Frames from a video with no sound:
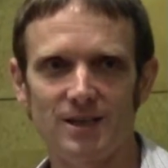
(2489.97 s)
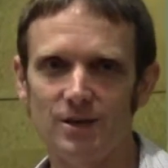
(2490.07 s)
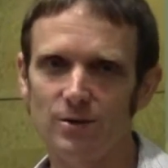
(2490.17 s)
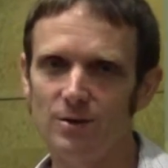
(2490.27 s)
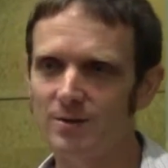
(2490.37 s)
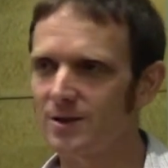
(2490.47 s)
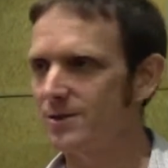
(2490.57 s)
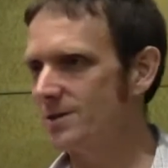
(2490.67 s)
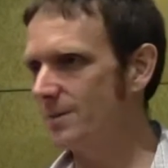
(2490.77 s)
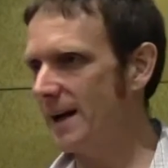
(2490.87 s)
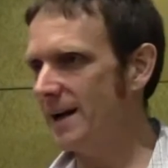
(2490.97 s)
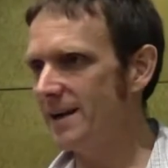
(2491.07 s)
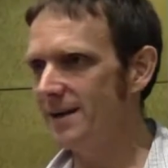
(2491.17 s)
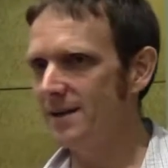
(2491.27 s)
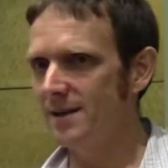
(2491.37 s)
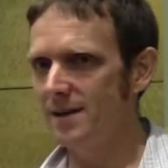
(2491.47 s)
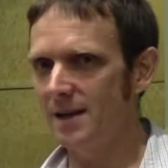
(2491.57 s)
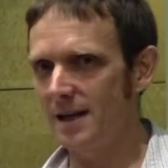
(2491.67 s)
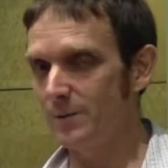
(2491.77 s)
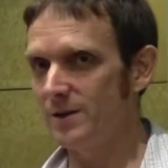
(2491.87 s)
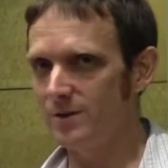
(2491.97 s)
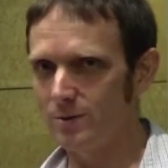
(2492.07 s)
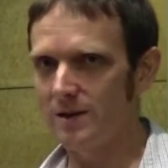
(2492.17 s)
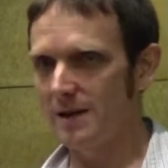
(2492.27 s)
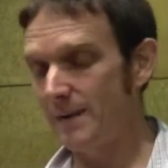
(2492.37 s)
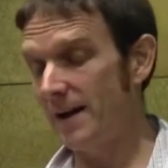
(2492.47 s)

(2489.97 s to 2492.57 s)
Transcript: humans aren't so bad. Like, we do a lot of